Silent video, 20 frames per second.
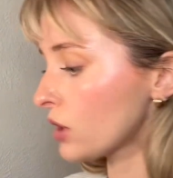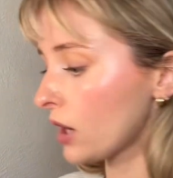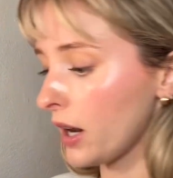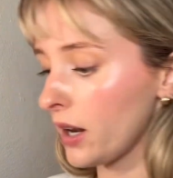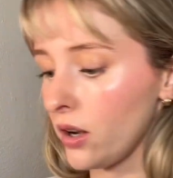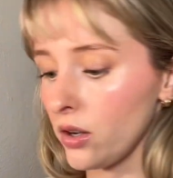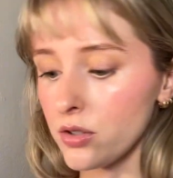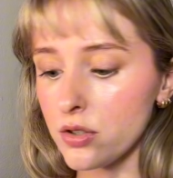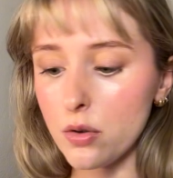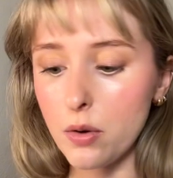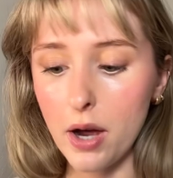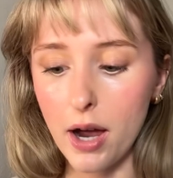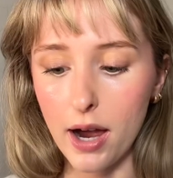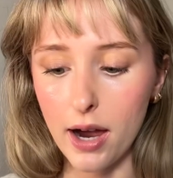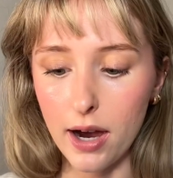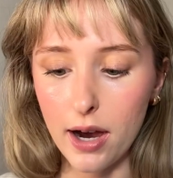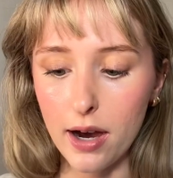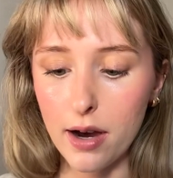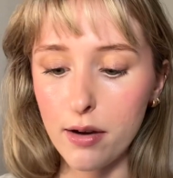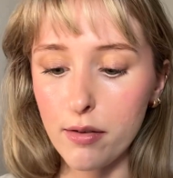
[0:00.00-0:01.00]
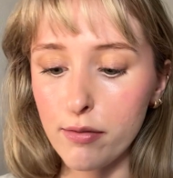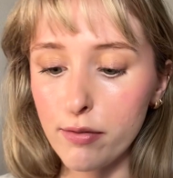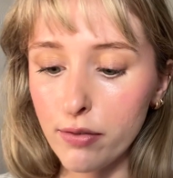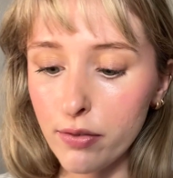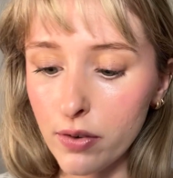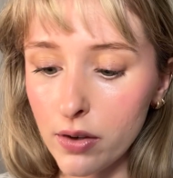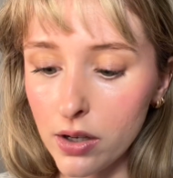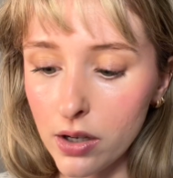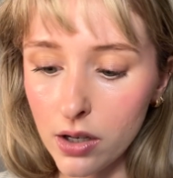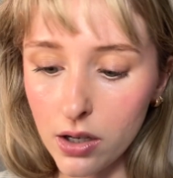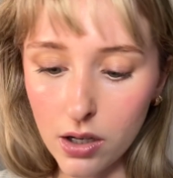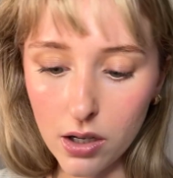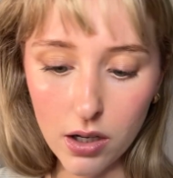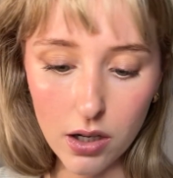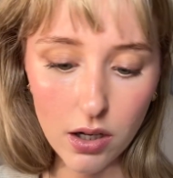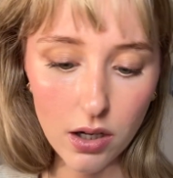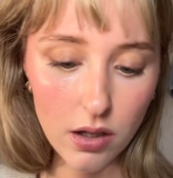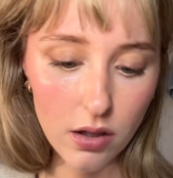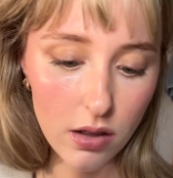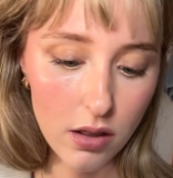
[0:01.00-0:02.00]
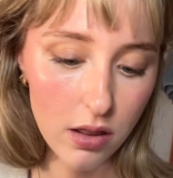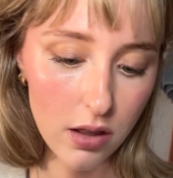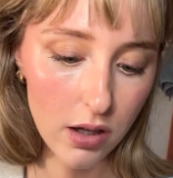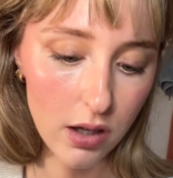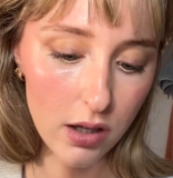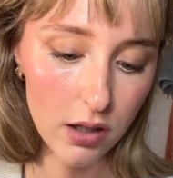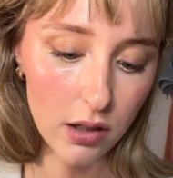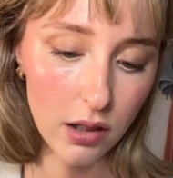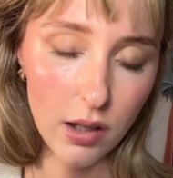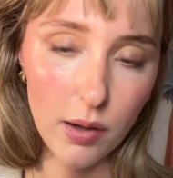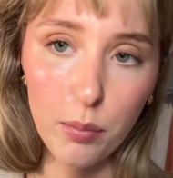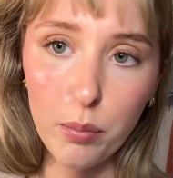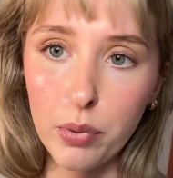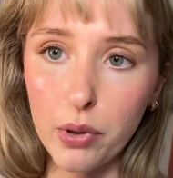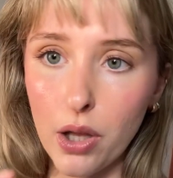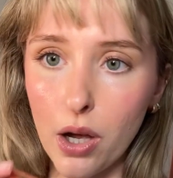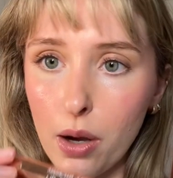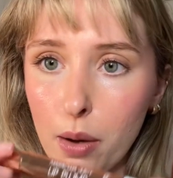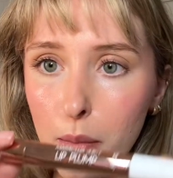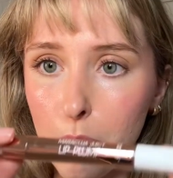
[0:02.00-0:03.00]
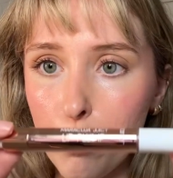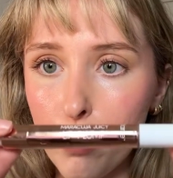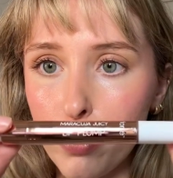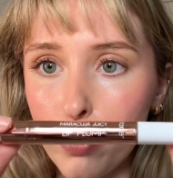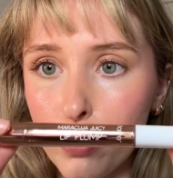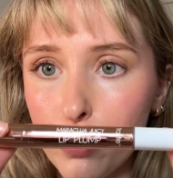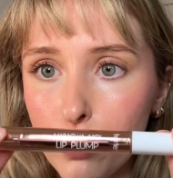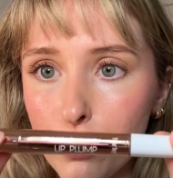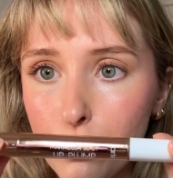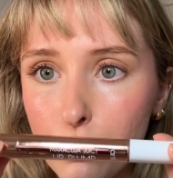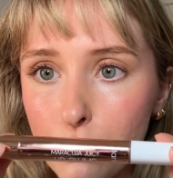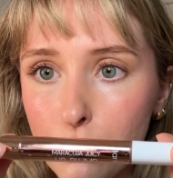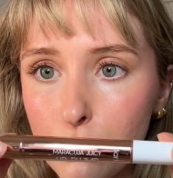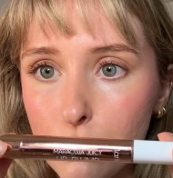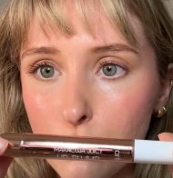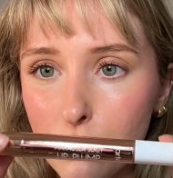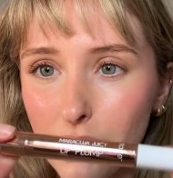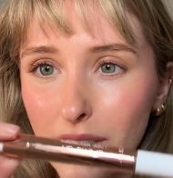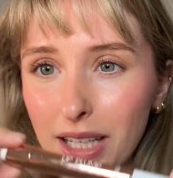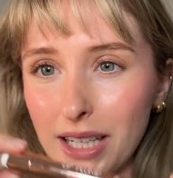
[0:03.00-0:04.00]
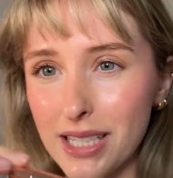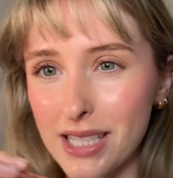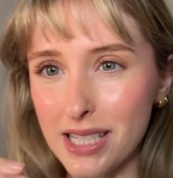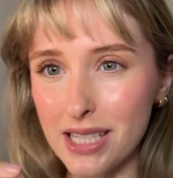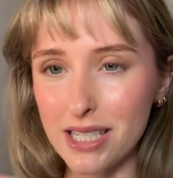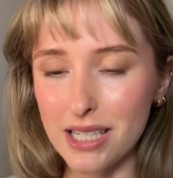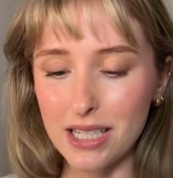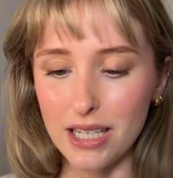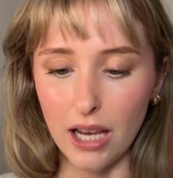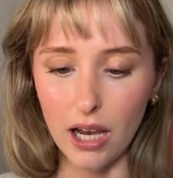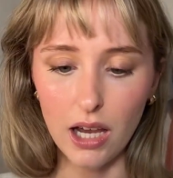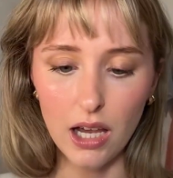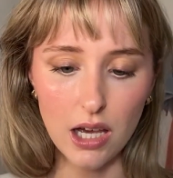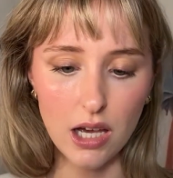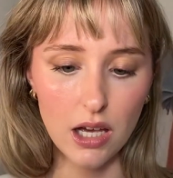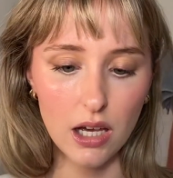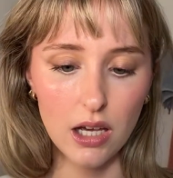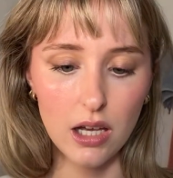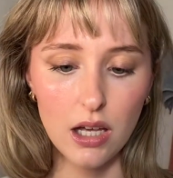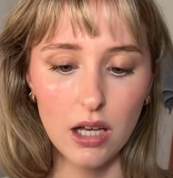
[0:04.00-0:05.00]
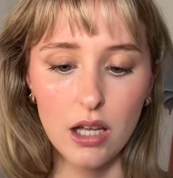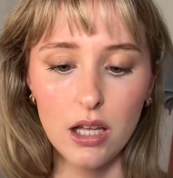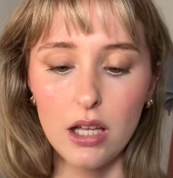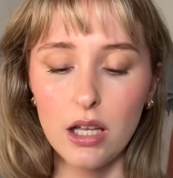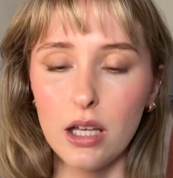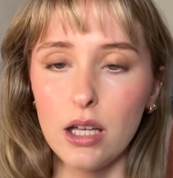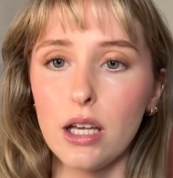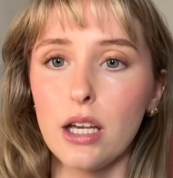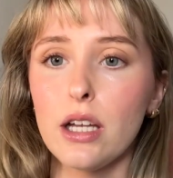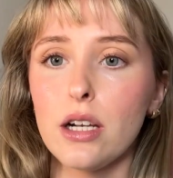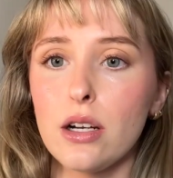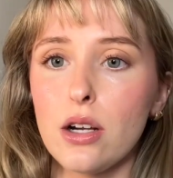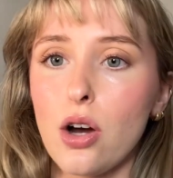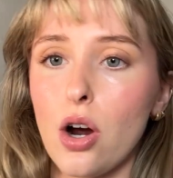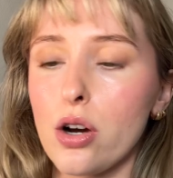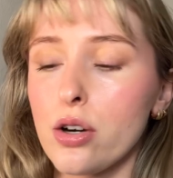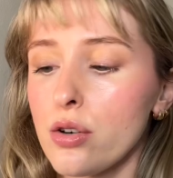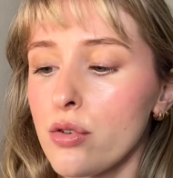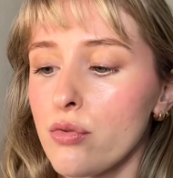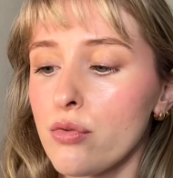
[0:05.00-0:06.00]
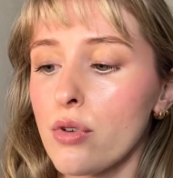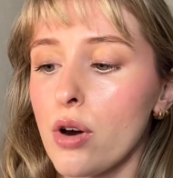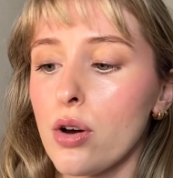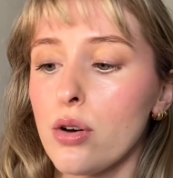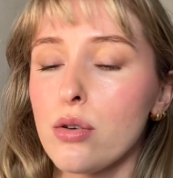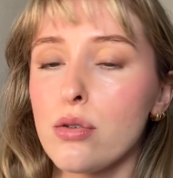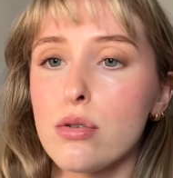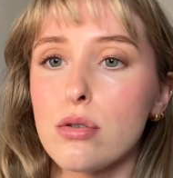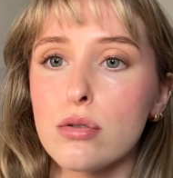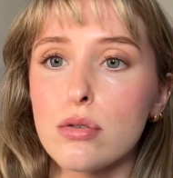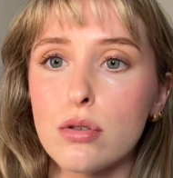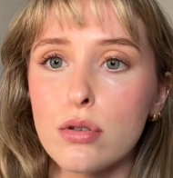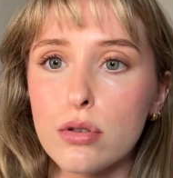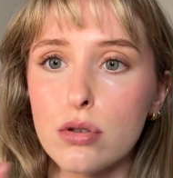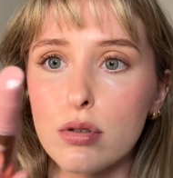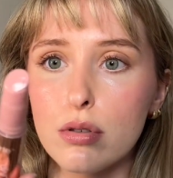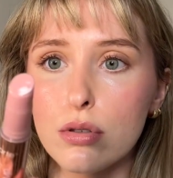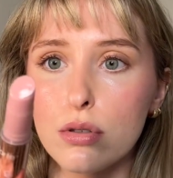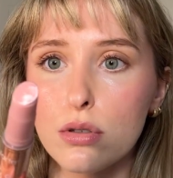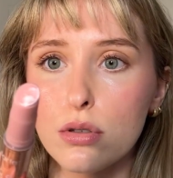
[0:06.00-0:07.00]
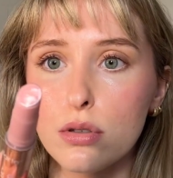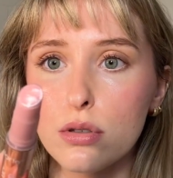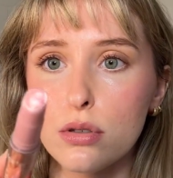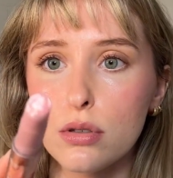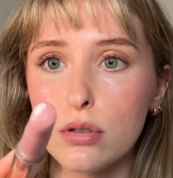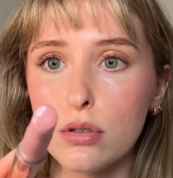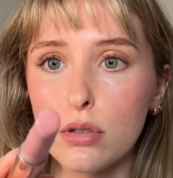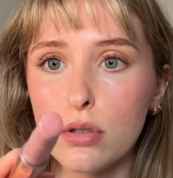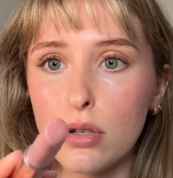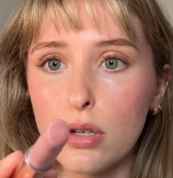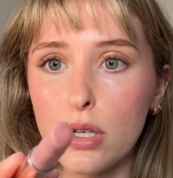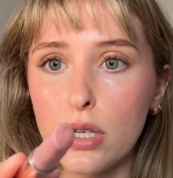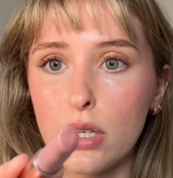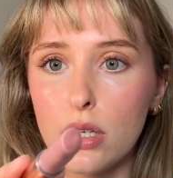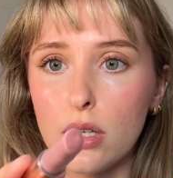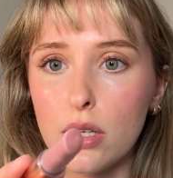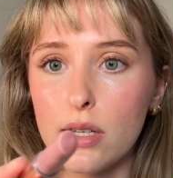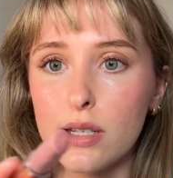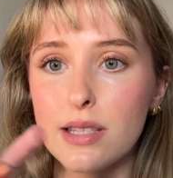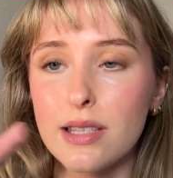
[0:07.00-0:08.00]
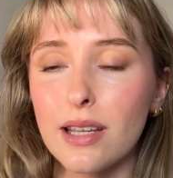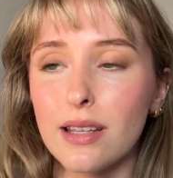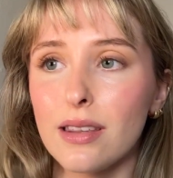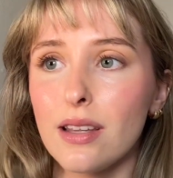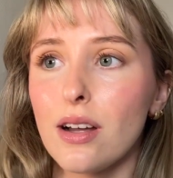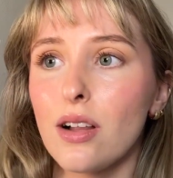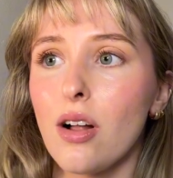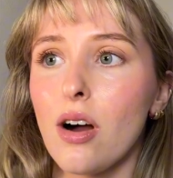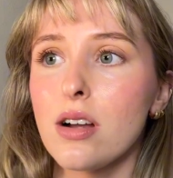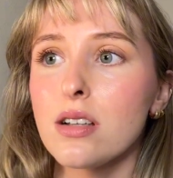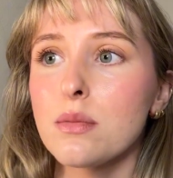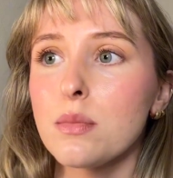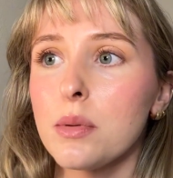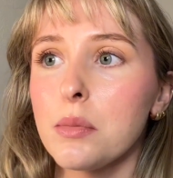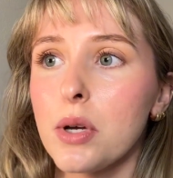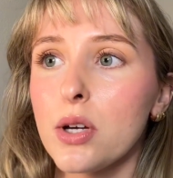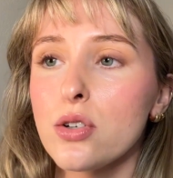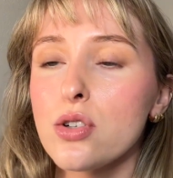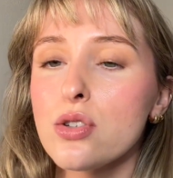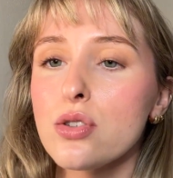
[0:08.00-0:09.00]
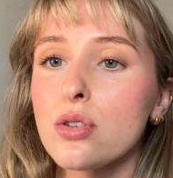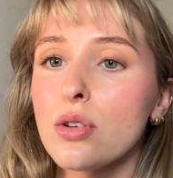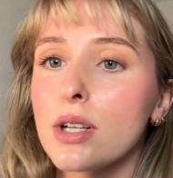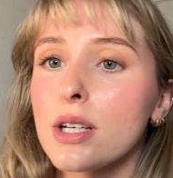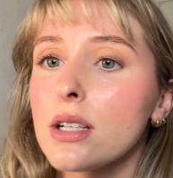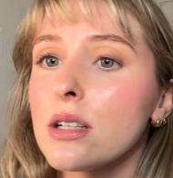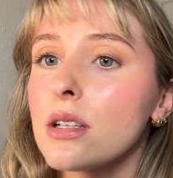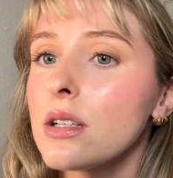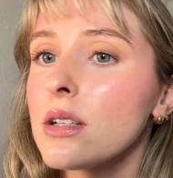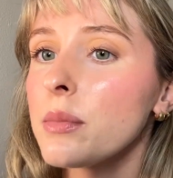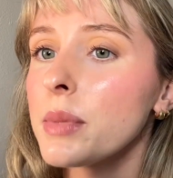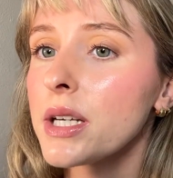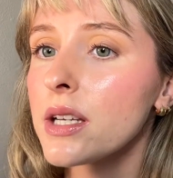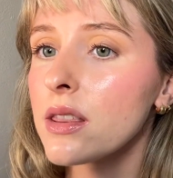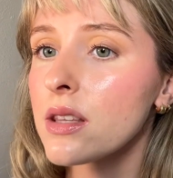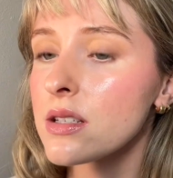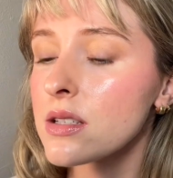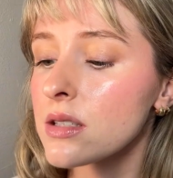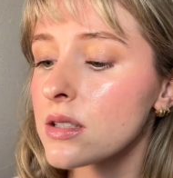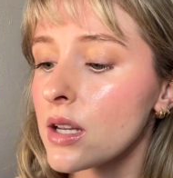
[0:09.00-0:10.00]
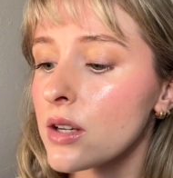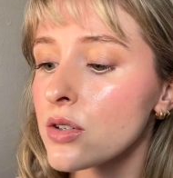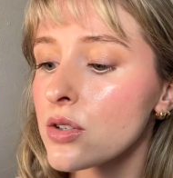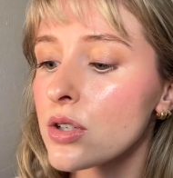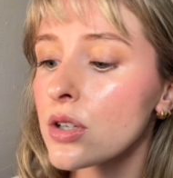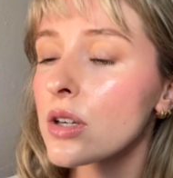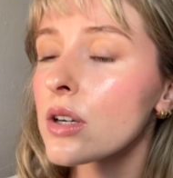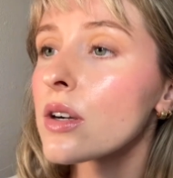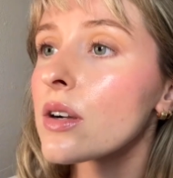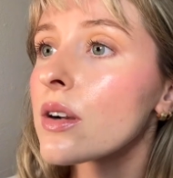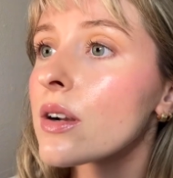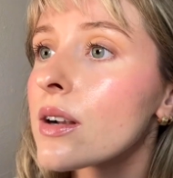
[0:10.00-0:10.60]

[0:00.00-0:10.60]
I also have the lip plump like stick in Garden Rose. It's like the gloss. Maybe I'll just do like a little bit in the center.